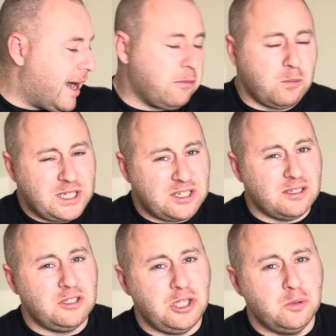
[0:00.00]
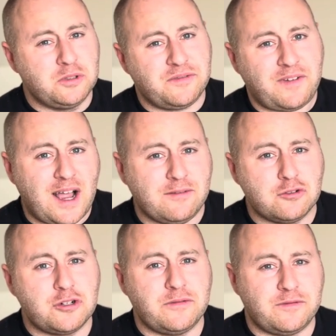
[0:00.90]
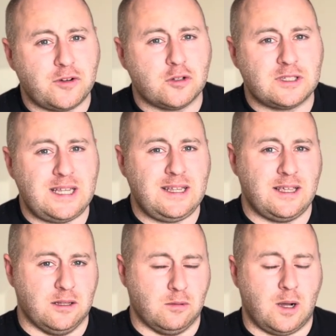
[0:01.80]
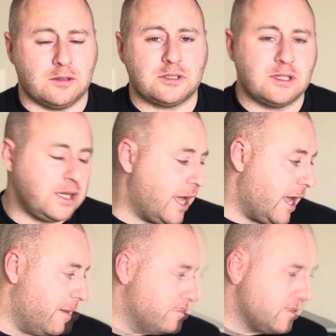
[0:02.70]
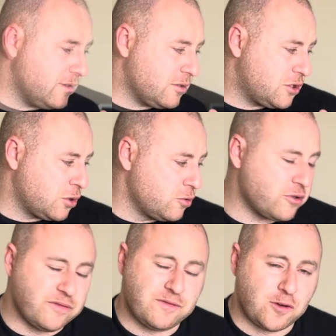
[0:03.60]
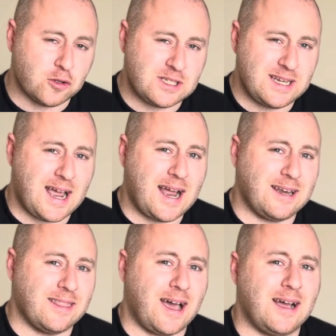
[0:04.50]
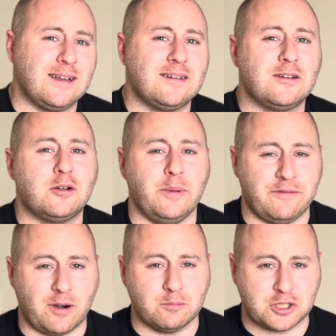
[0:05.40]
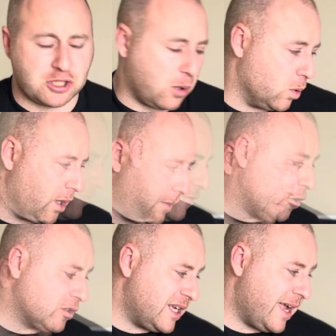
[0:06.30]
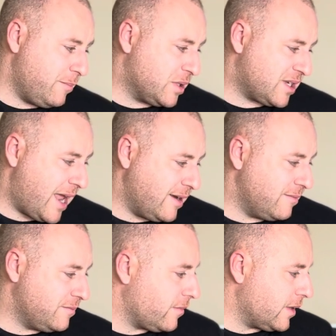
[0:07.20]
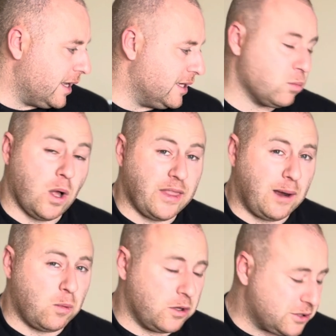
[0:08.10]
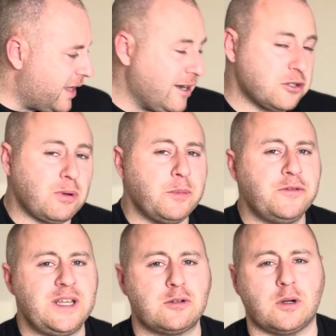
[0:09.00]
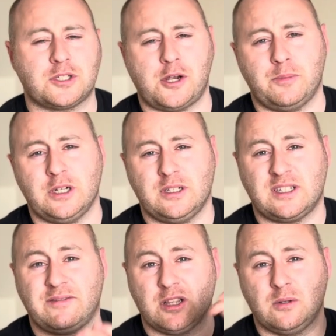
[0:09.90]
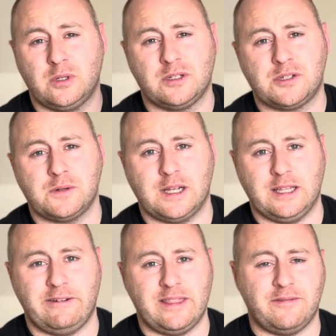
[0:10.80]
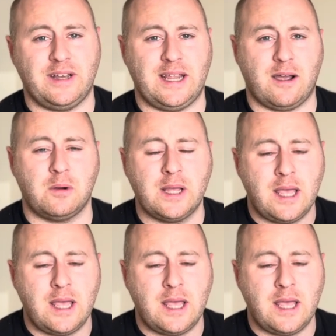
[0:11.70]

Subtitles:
We still used 514 kilowatts, 249 of that coming from solar, 48% is what that was. And as we move into October, and as I've alluded to earlier in the video,